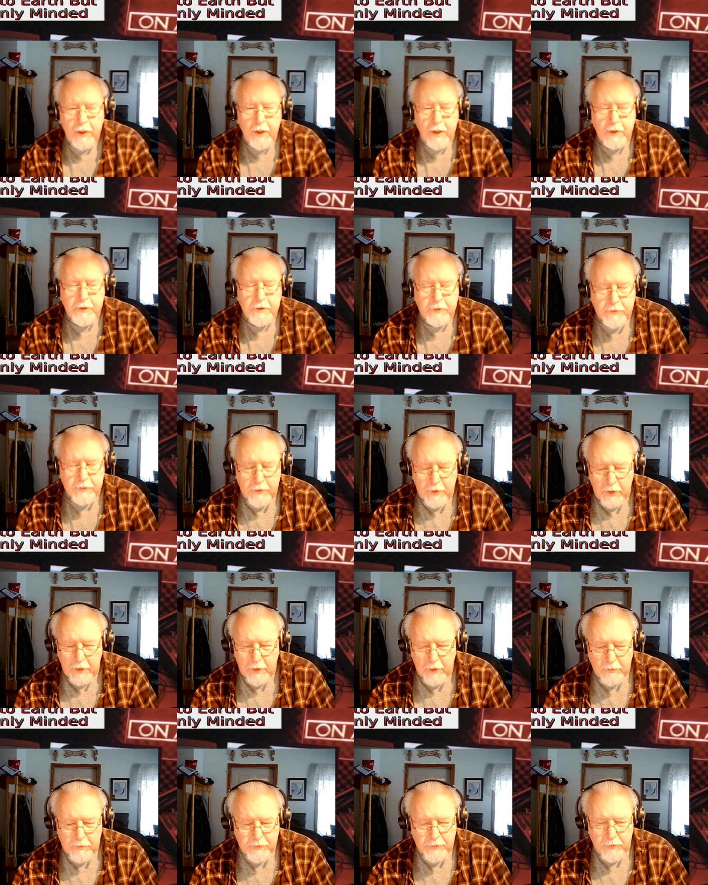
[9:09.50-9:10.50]
I just thank
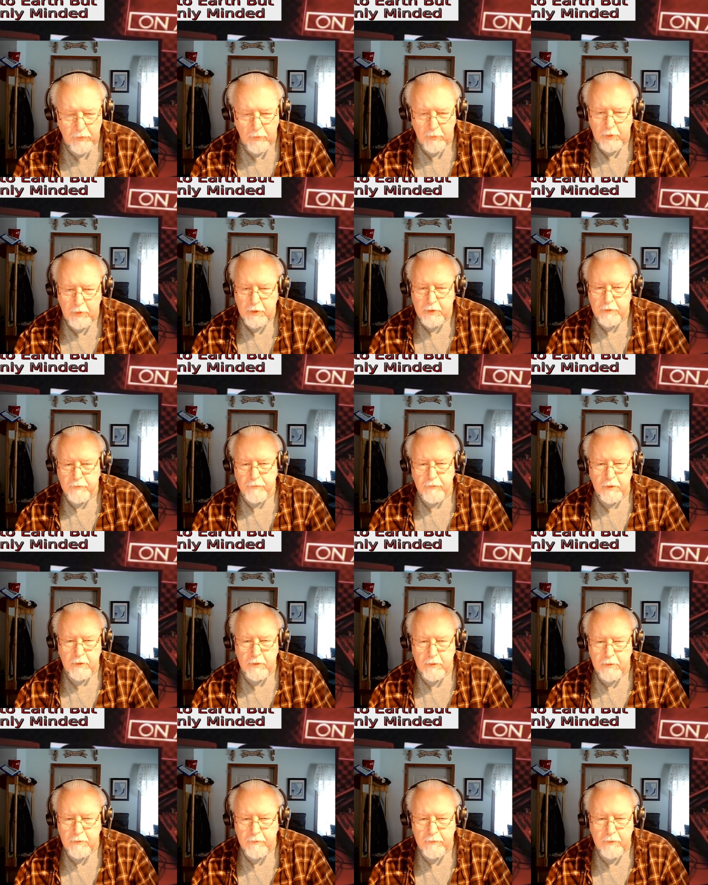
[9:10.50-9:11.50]
you so much for
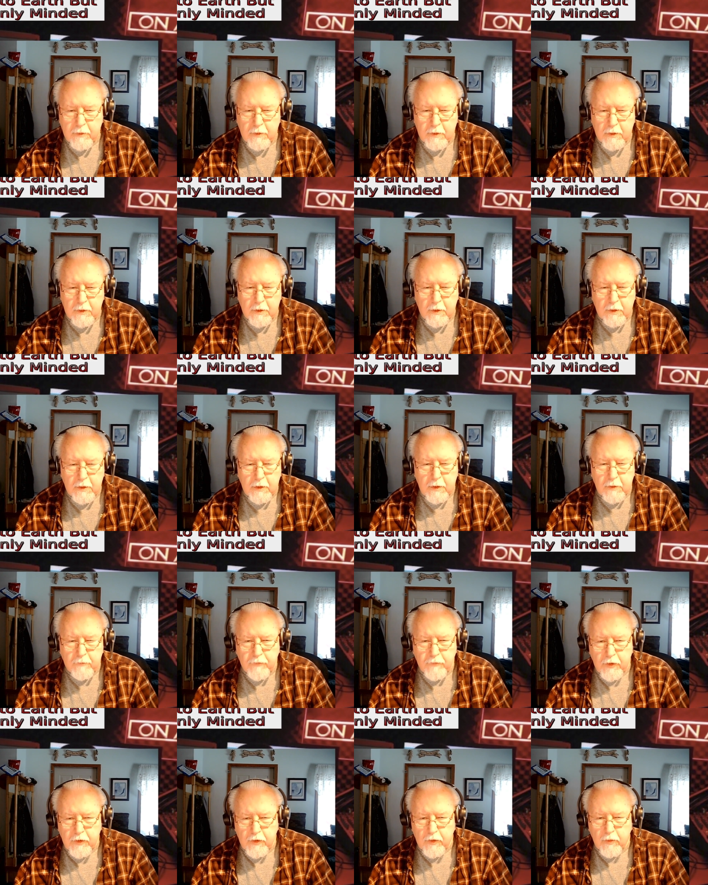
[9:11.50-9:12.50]

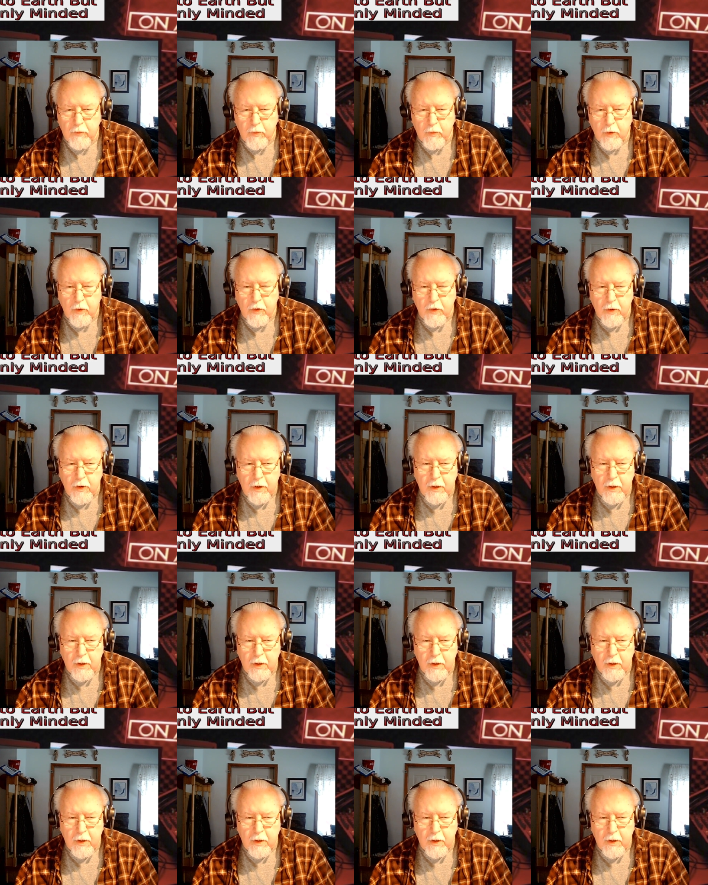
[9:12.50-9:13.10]
for your word.